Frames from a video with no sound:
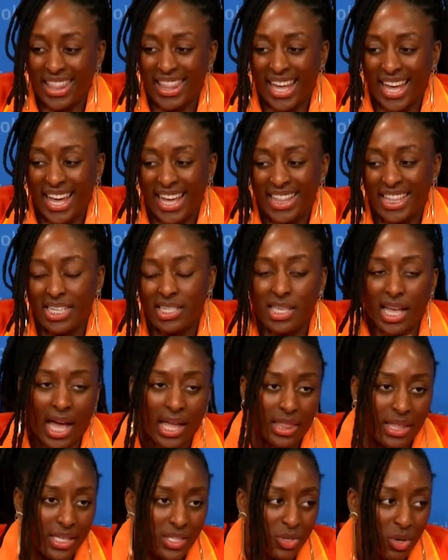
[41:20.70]
that these
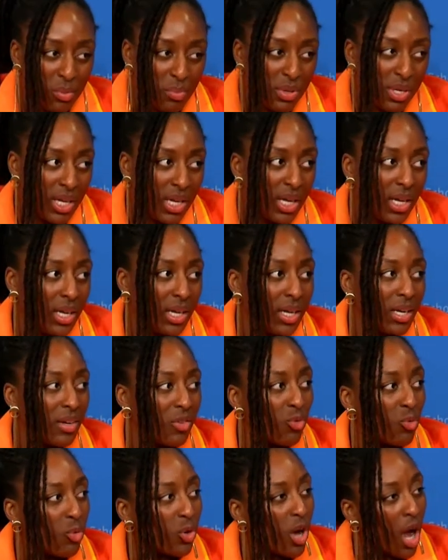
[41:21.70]
athletes are being
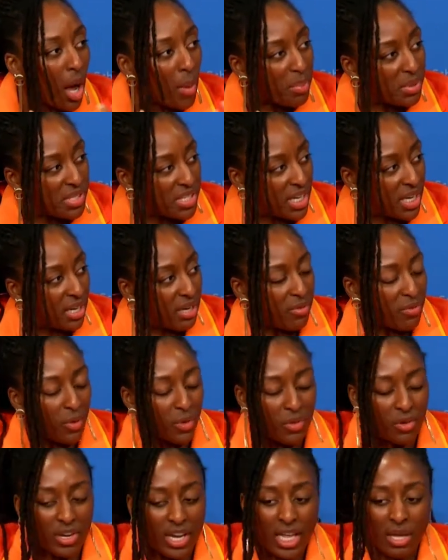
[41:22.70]
compensated
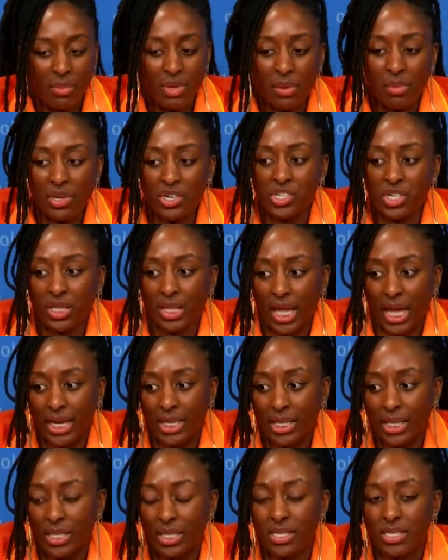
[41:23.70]
for their name, image, and
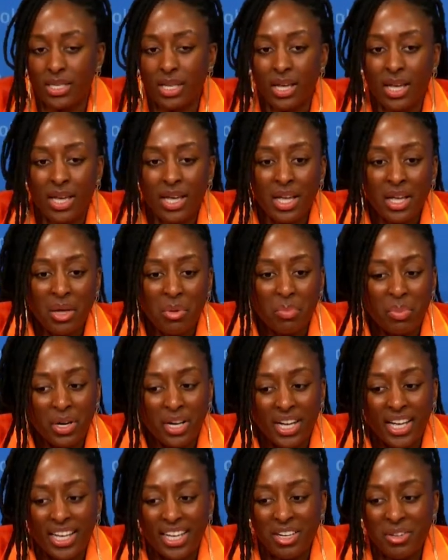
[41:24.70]
likeness.
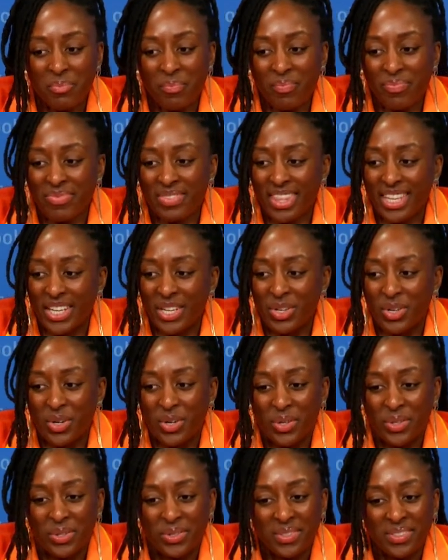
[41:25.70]
But, you
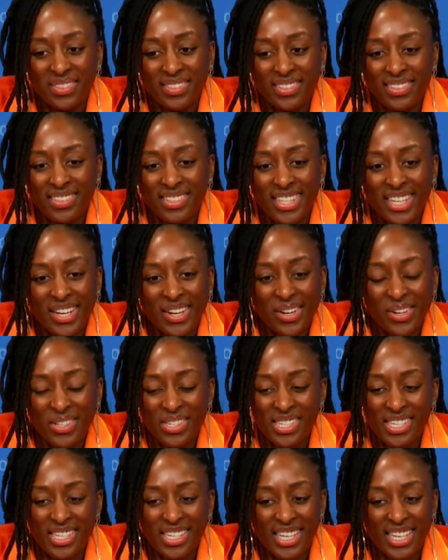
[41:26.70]
know,
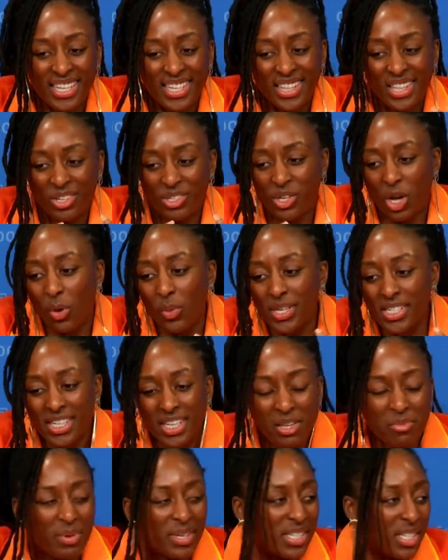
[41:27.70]
there's always
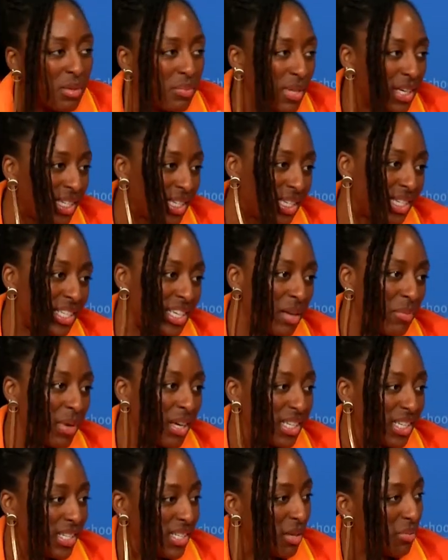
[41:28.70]
going to be something
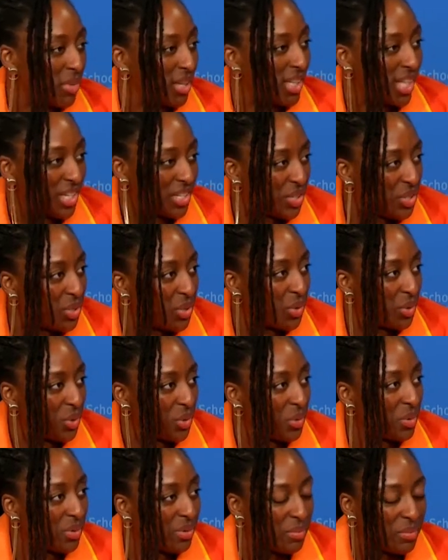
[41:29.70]
systemic to something that's
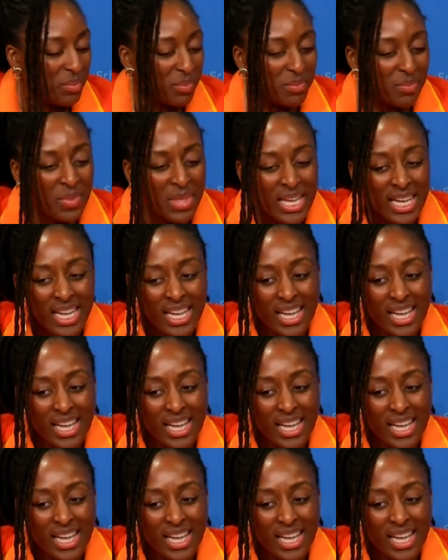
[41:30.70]
new. Mm-hmm.